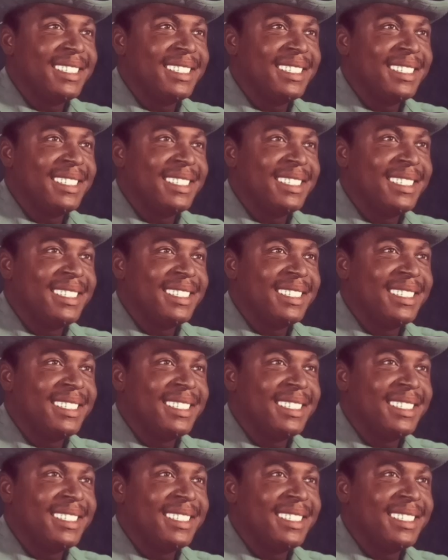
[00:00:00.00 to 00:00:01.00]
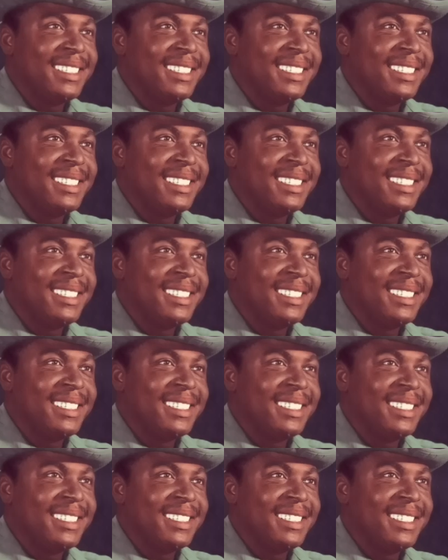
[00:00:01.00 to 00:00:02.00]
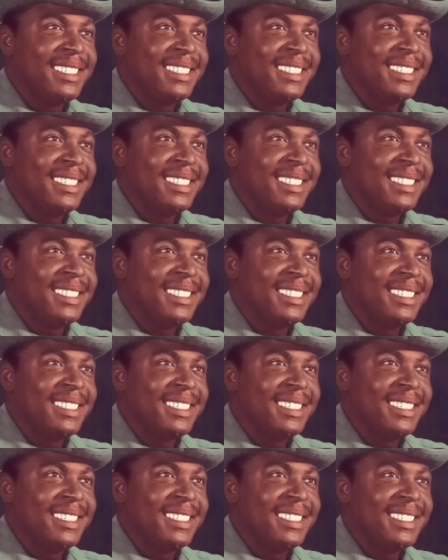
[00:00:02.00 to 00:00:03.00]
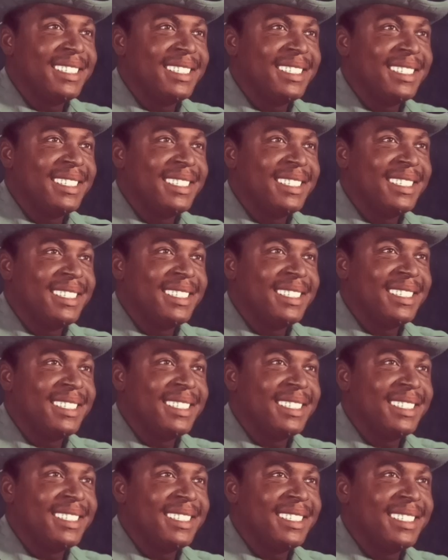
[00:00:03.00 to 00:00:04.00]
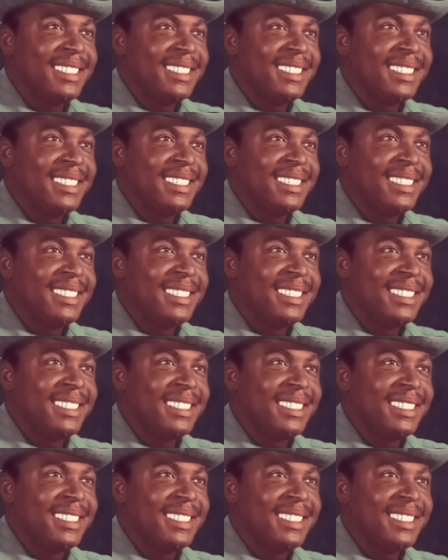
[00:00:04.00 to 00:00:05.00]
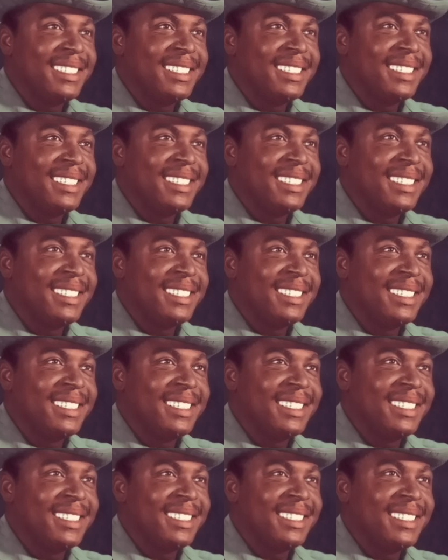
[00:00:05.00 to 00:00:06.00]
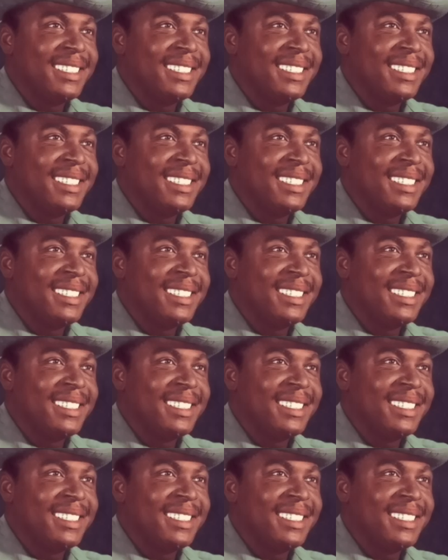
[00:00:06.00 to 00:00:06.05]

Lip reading: [no speech]